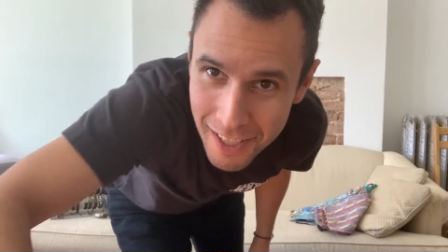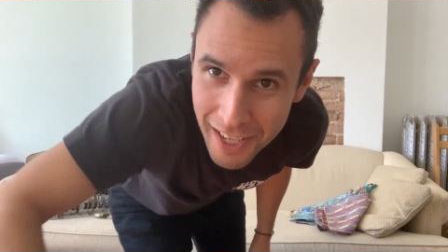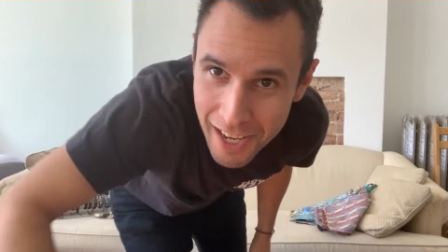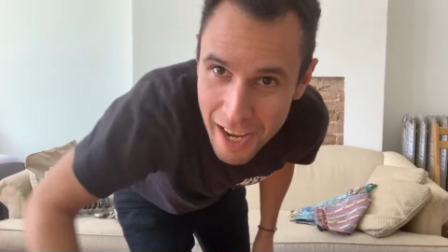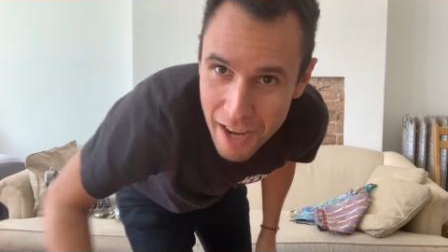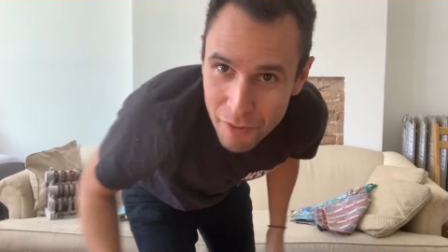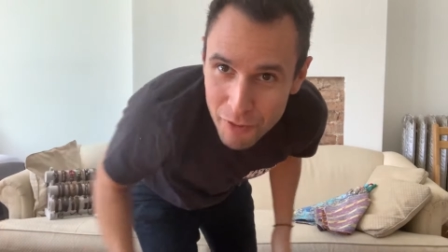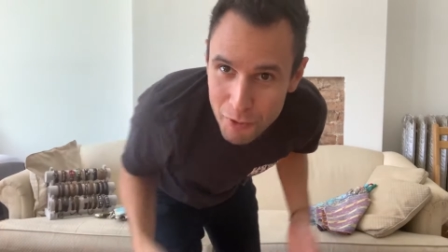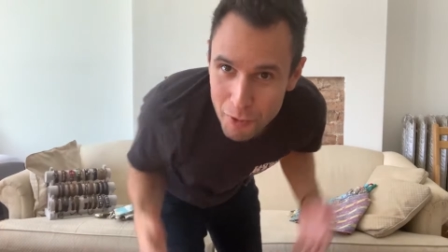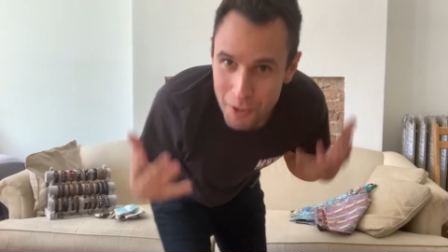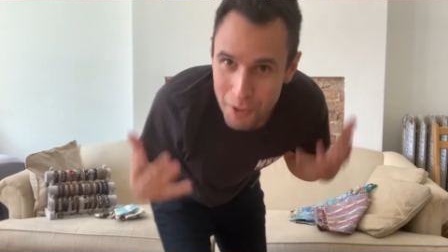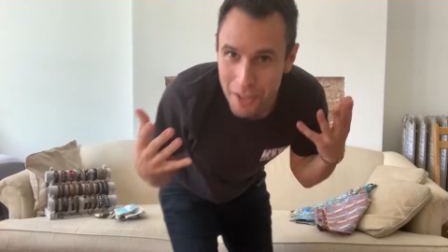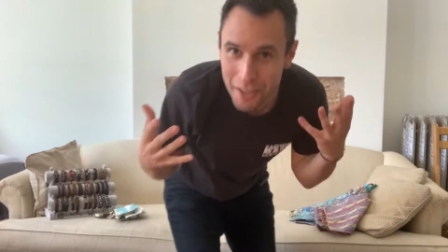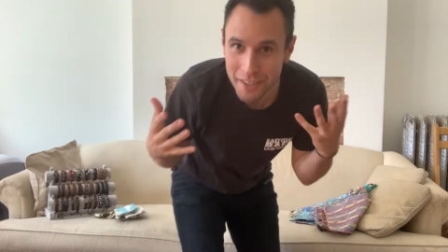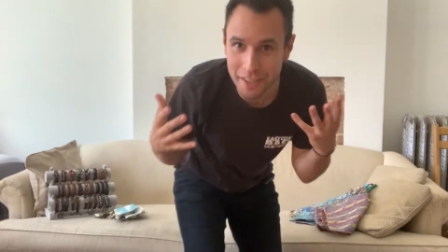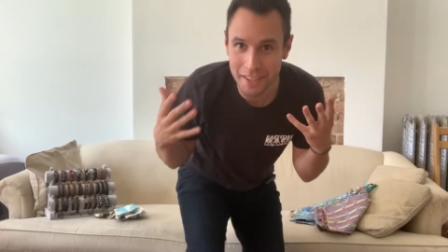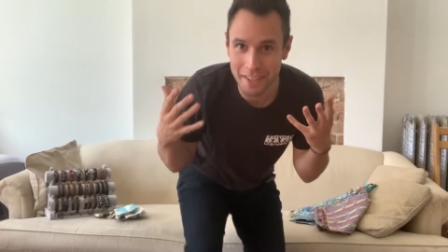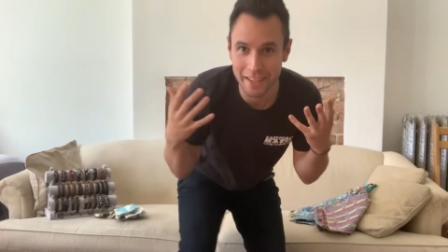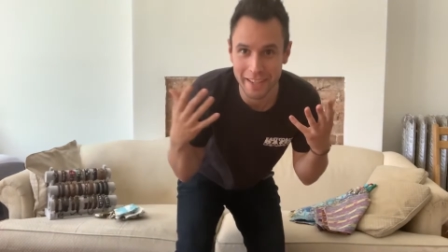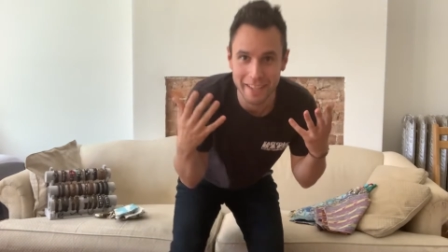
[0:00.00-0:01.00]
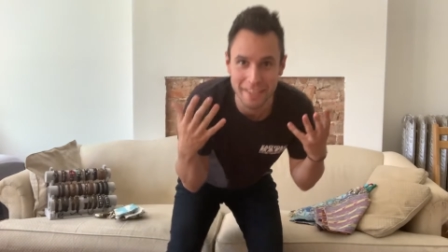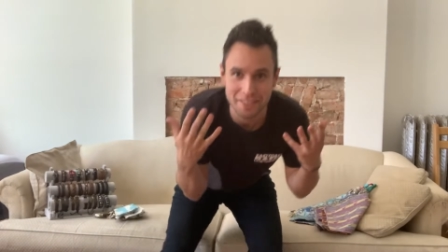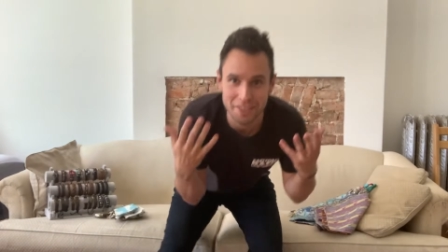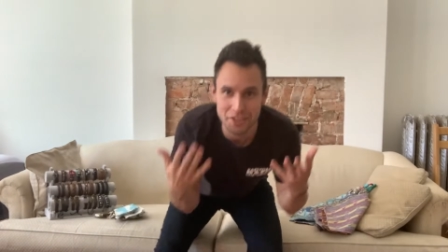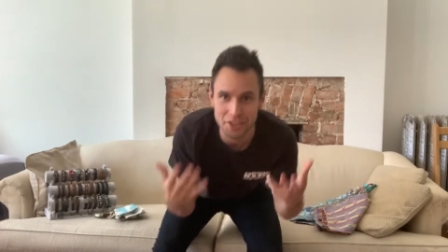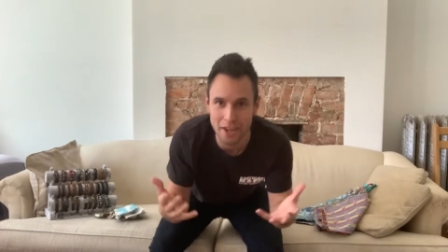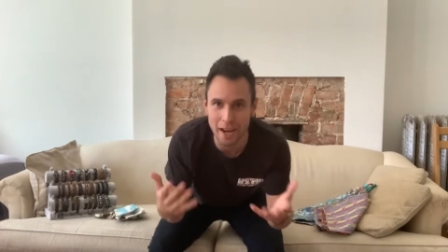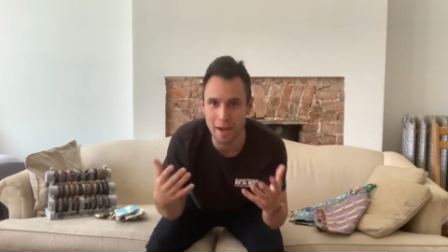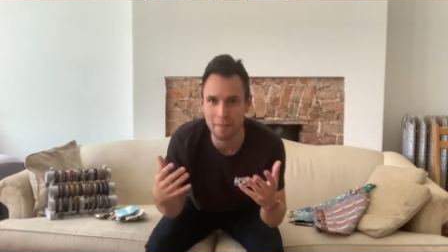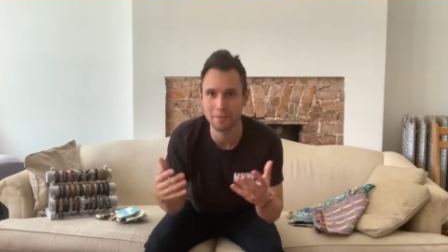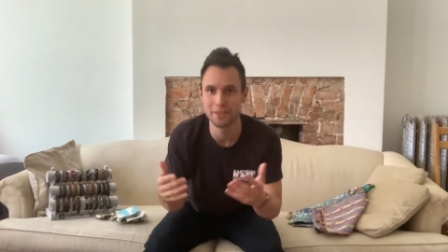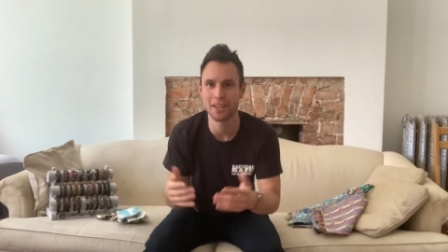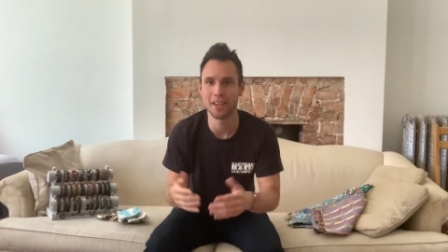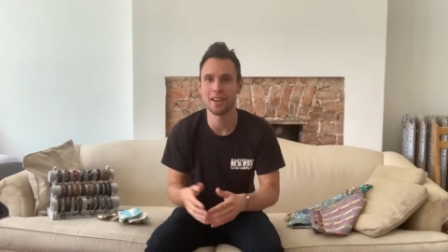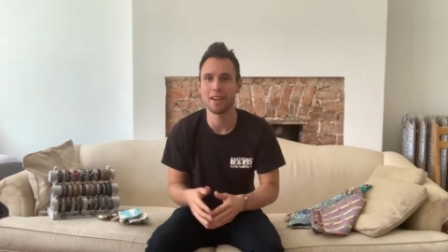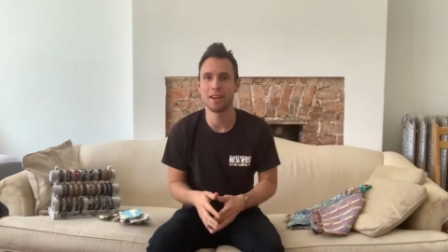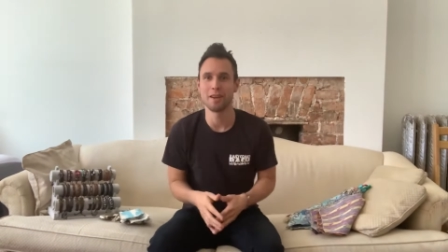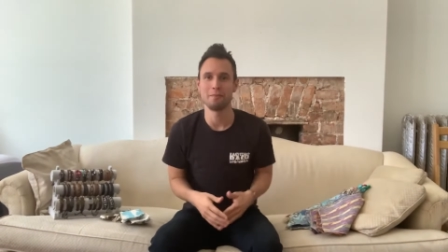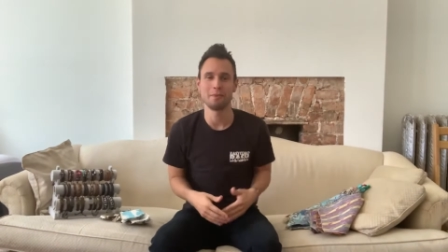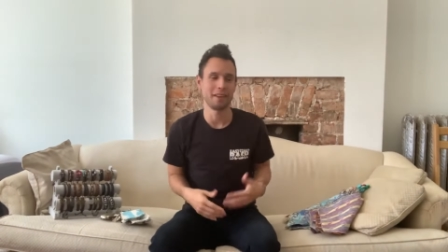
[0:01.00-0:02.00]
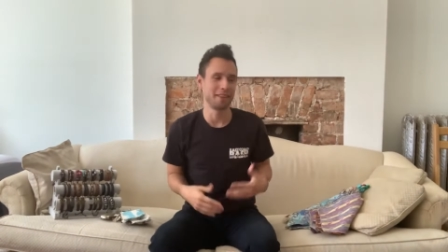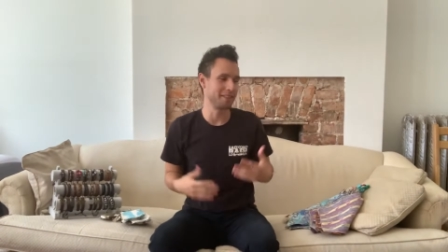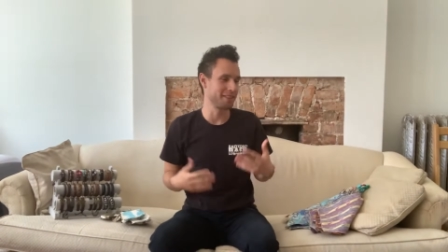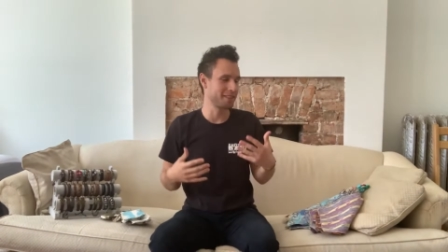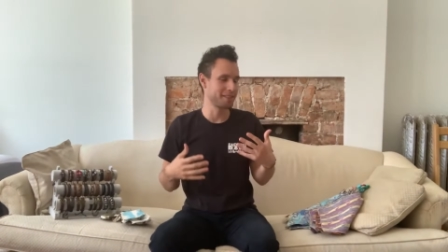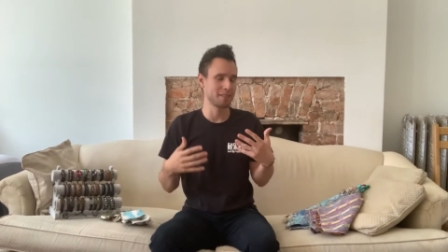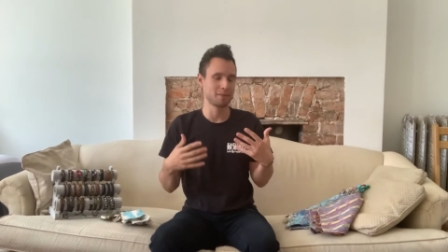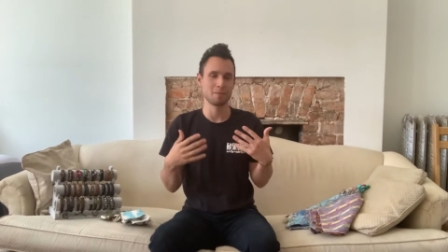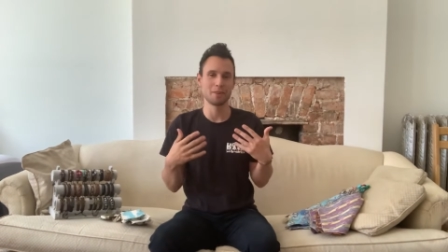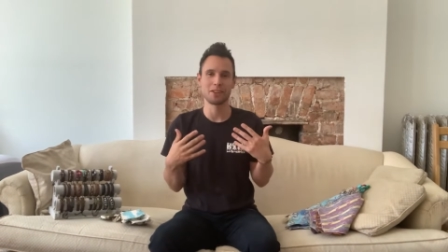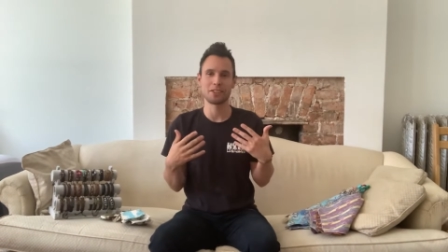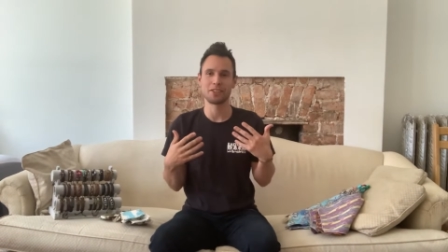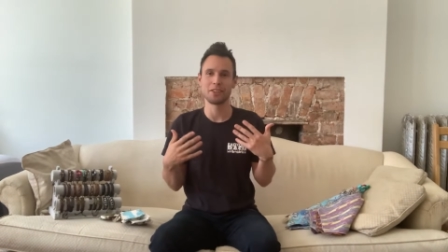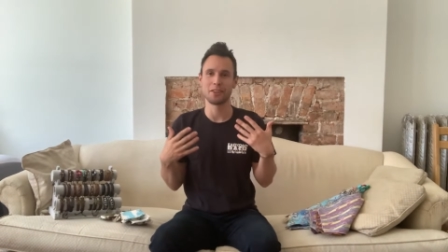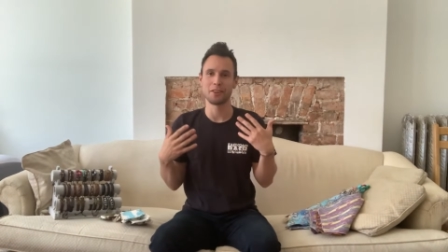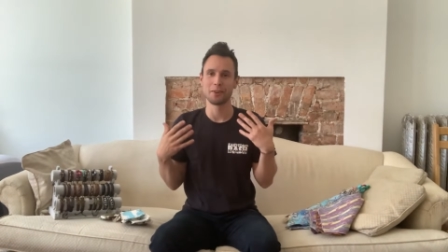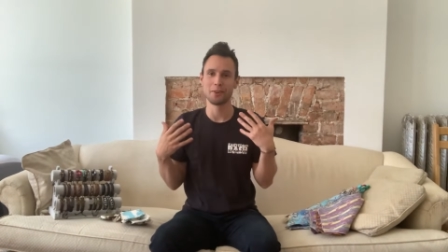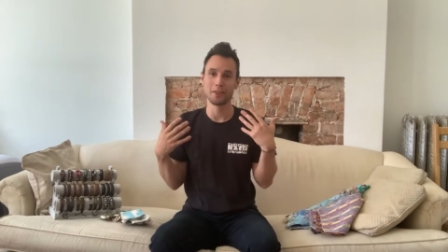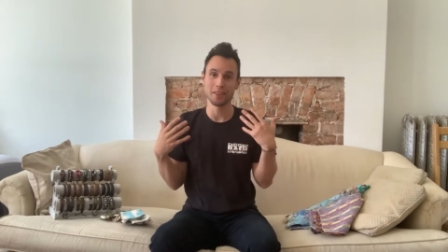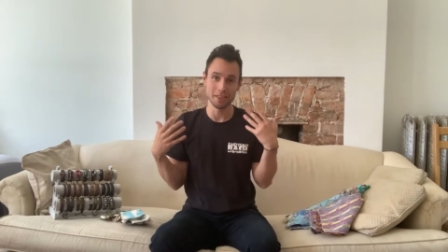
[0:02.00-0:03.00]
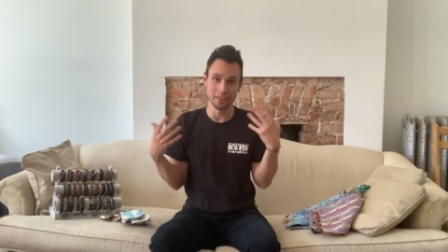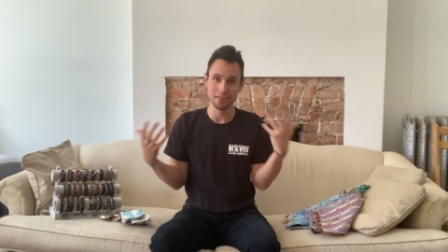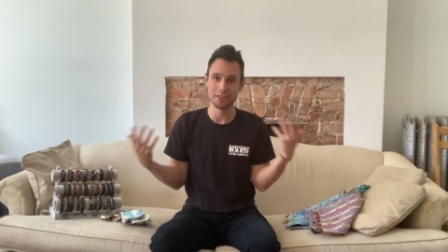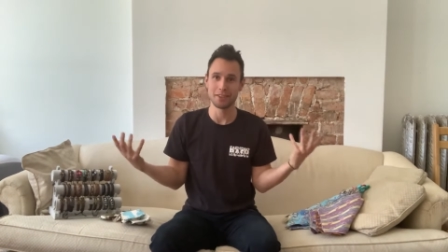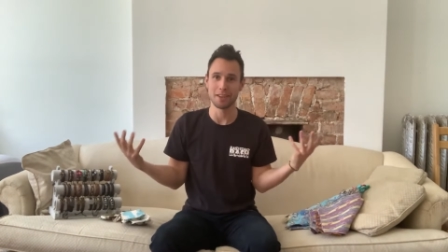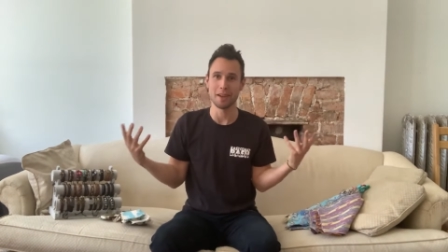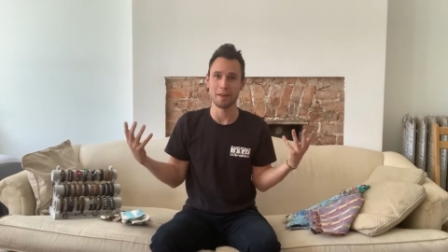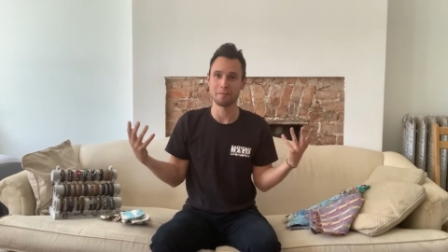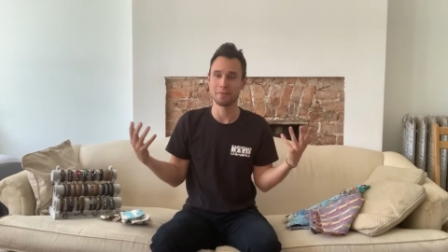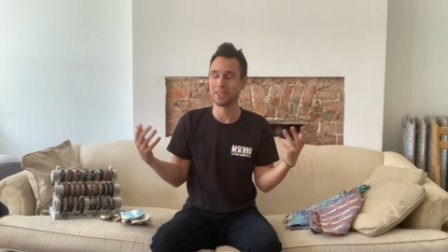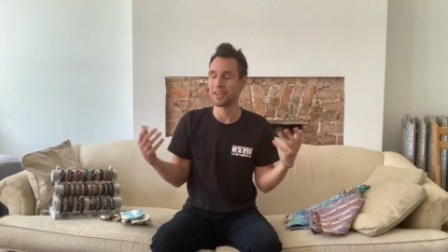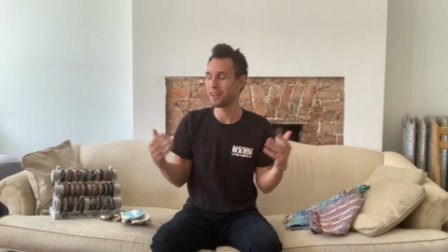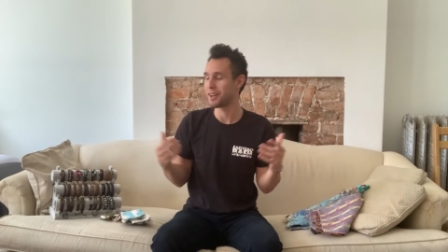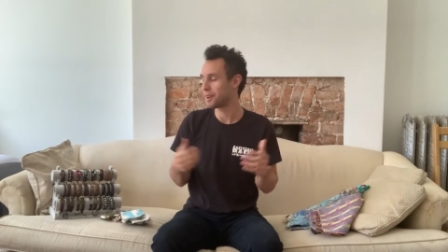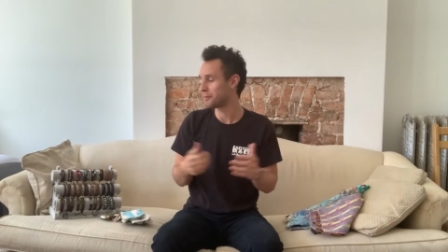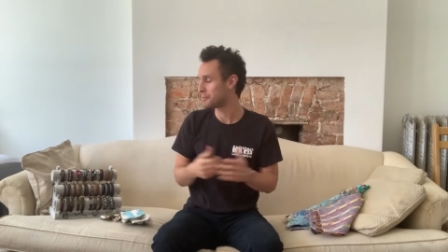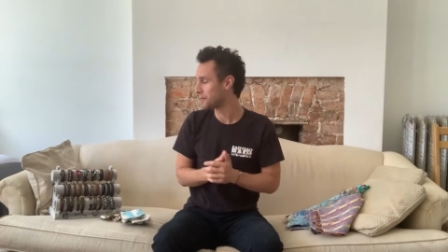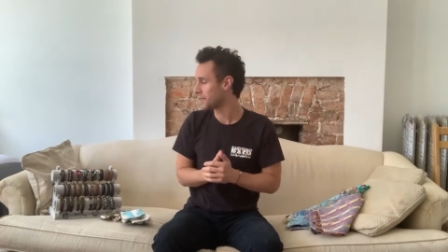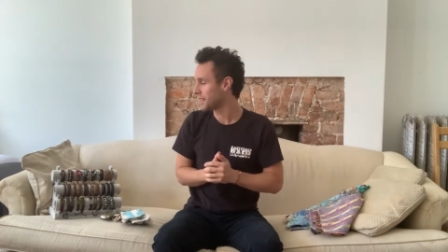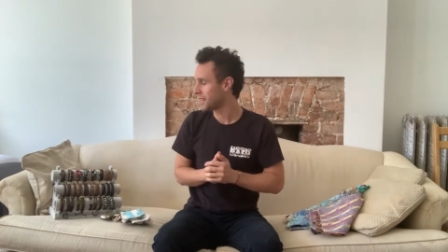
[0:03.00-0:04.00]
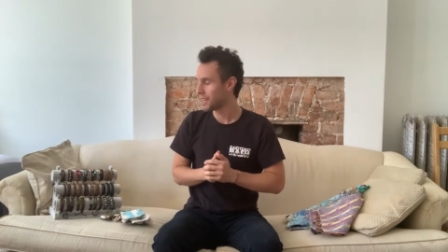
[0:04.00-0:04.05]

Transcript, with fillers: Hey everyone, it's Chime Time, and this is my show, Chime Time.